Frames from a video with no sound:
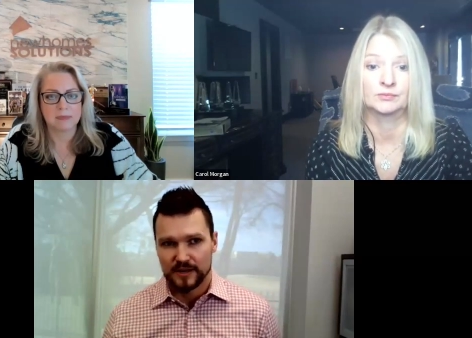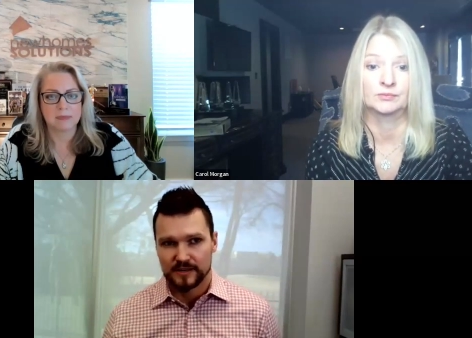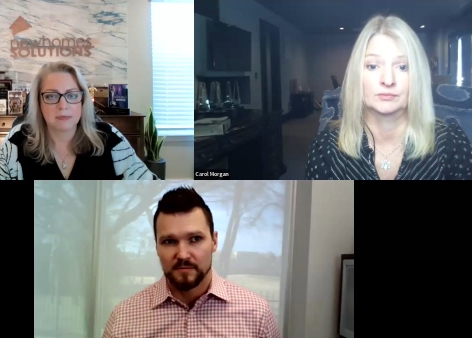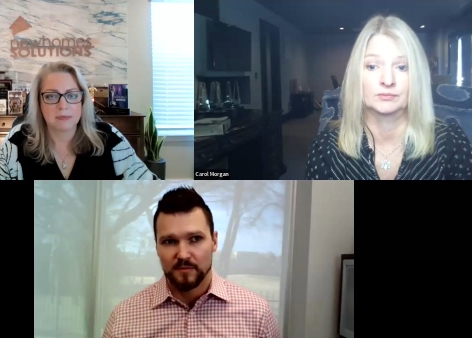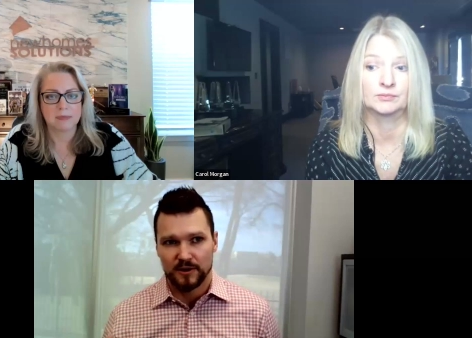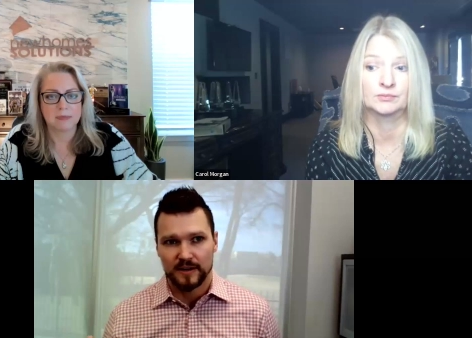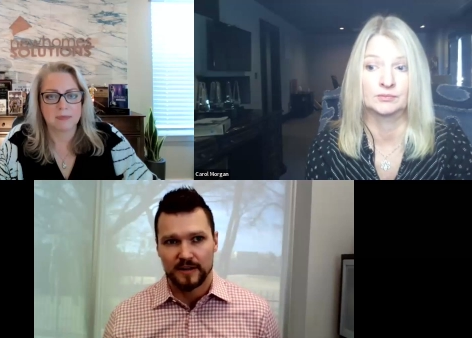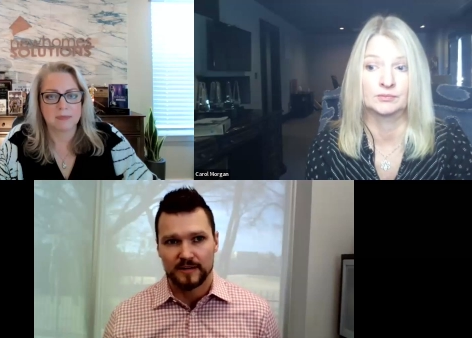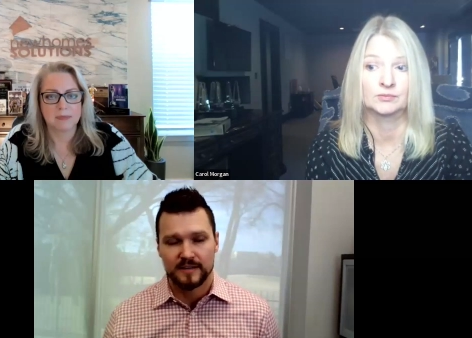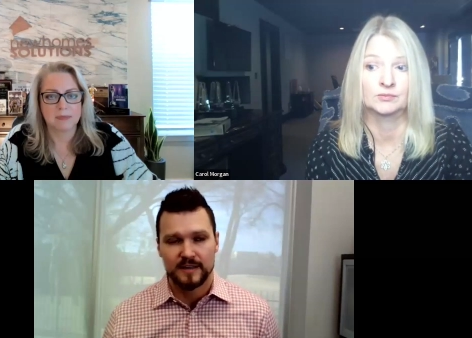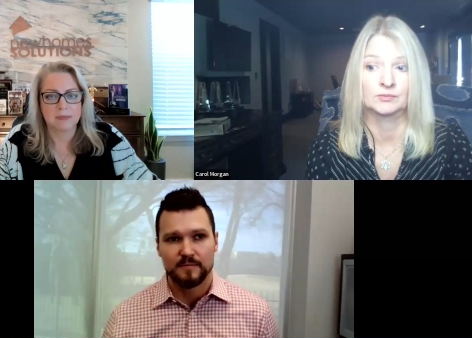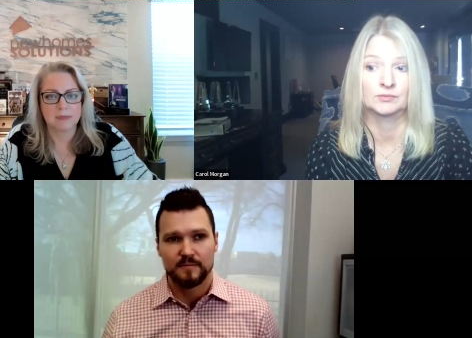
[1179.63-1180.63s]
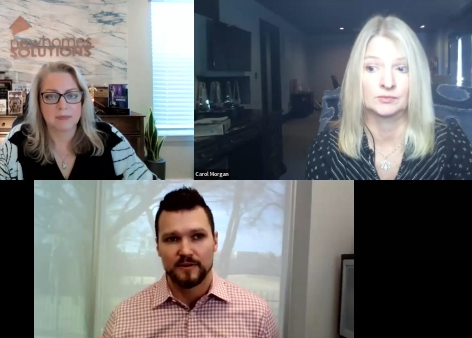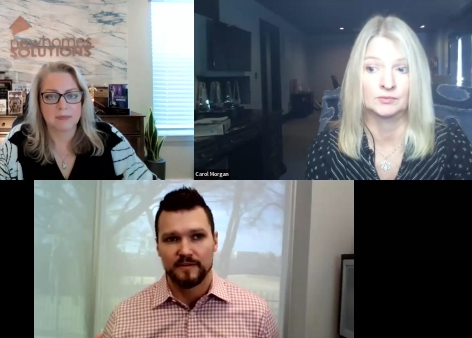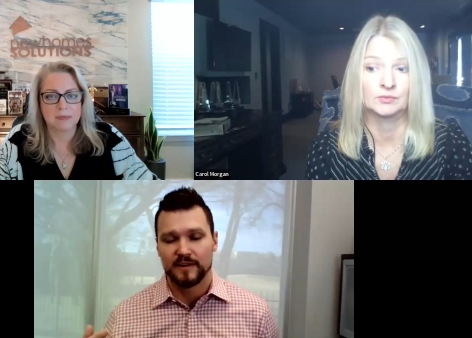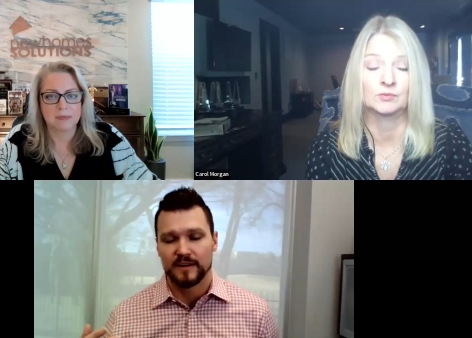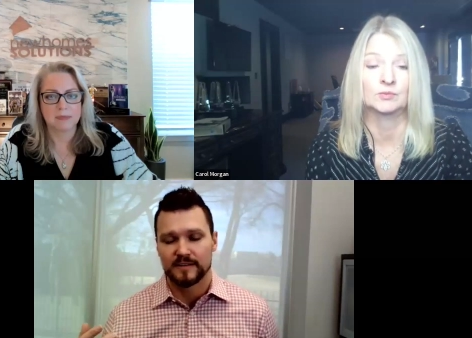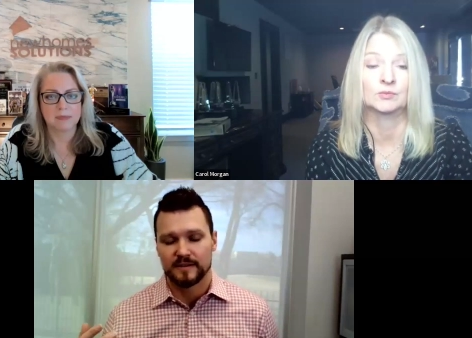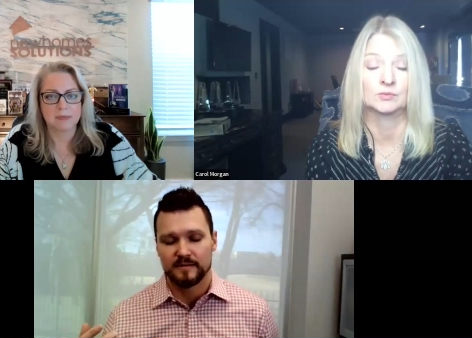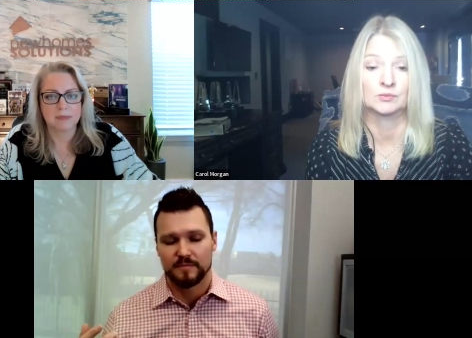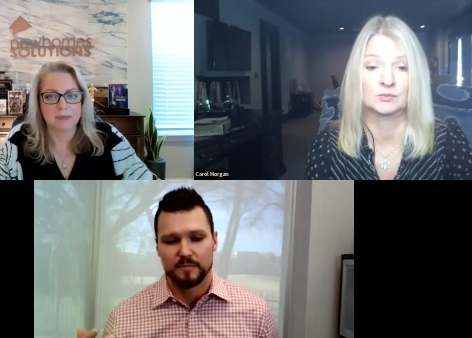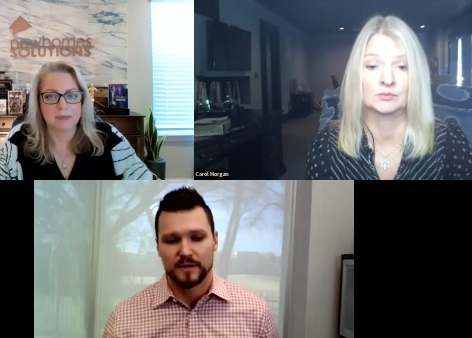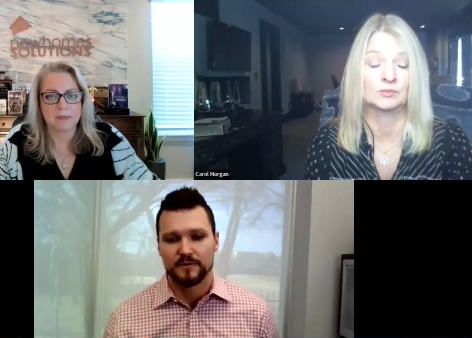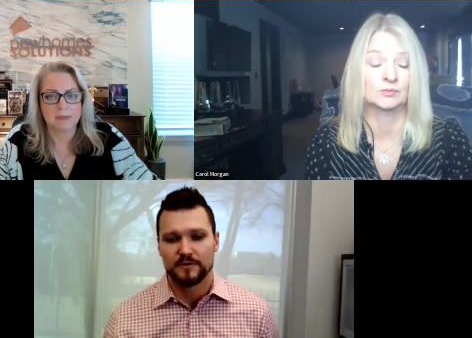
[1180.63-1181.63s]
Speaker 1: as a marketing team or even as a
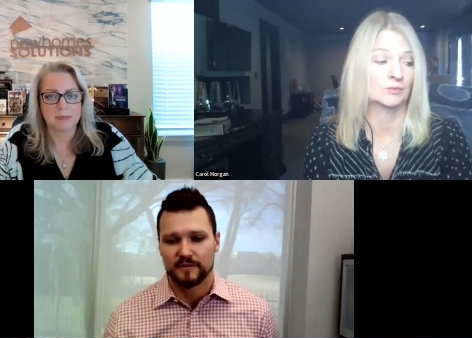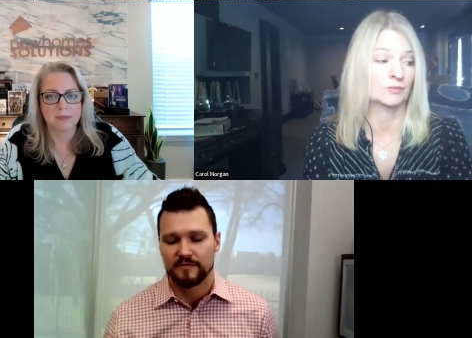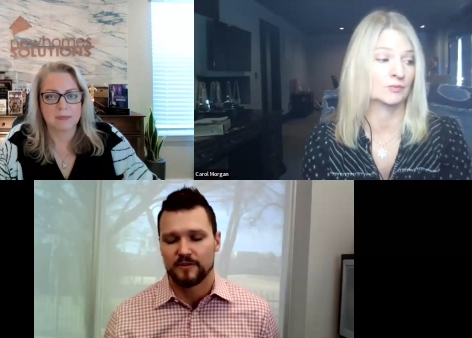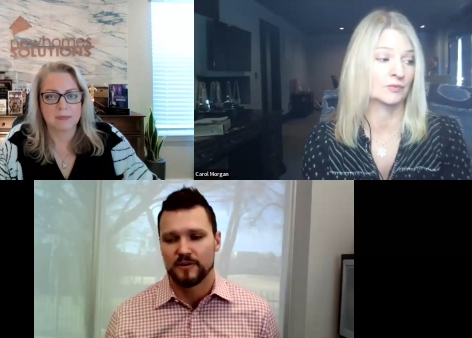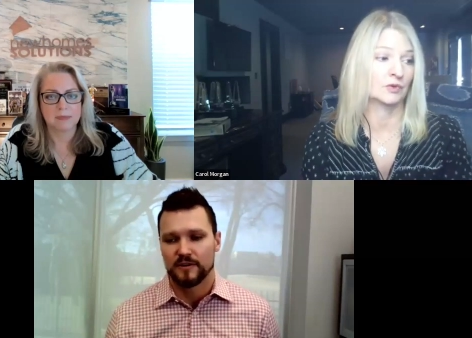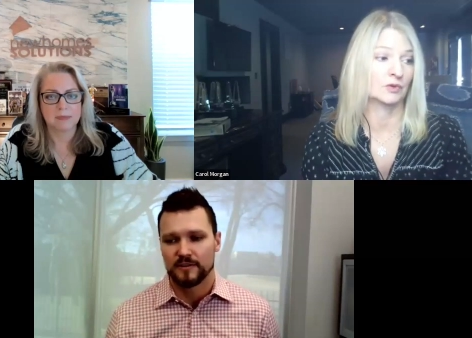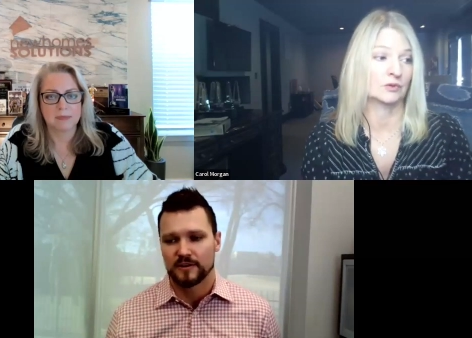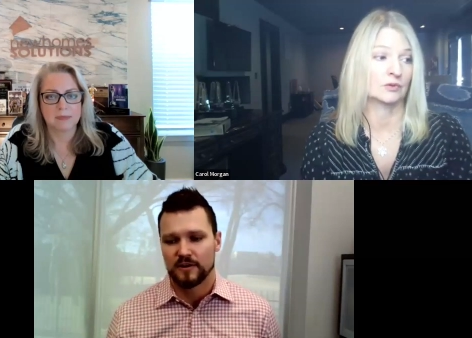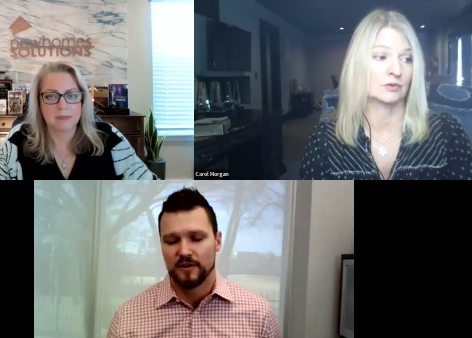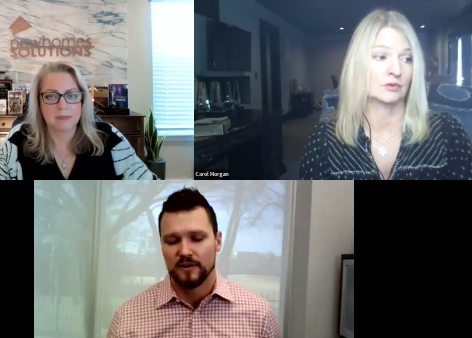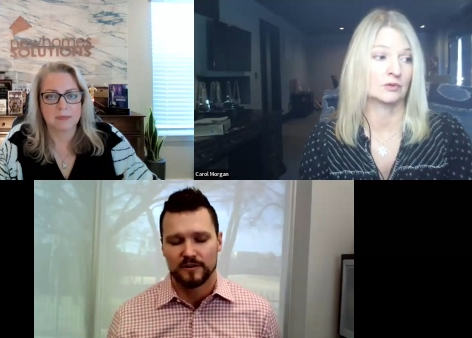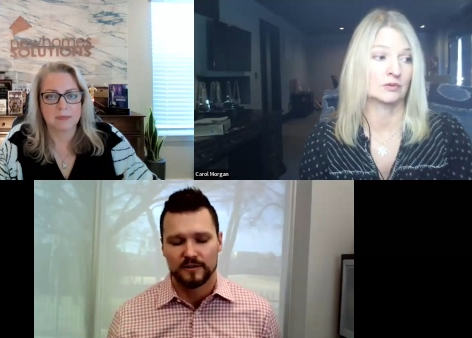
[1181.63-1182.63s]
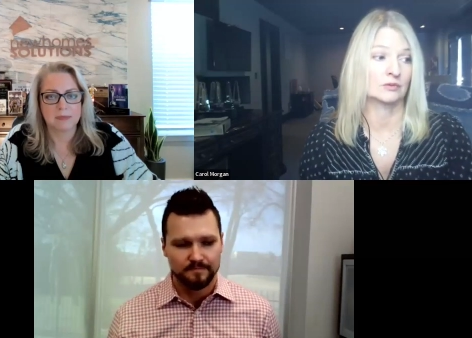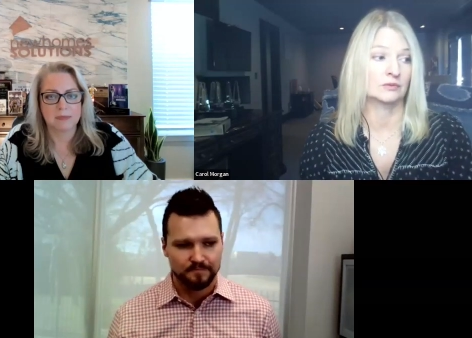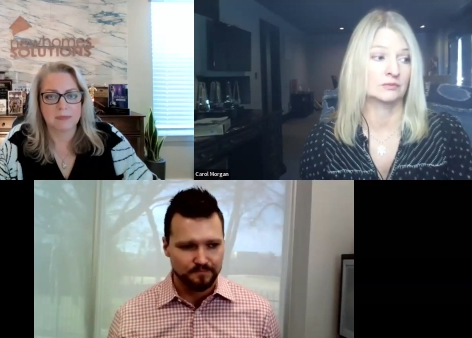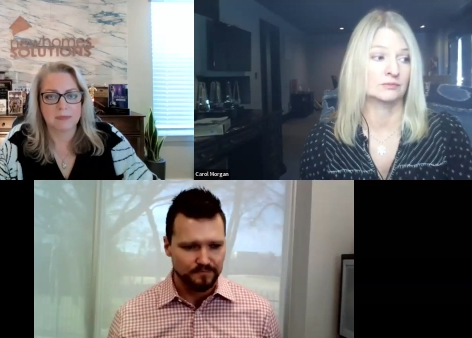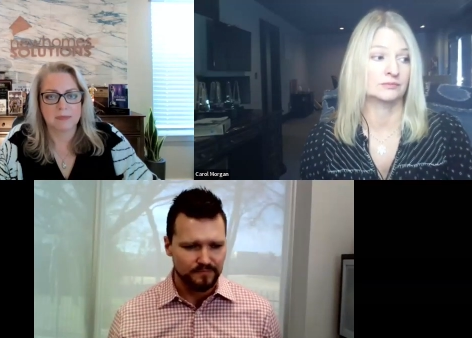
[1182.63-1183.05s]
builder if you're on the call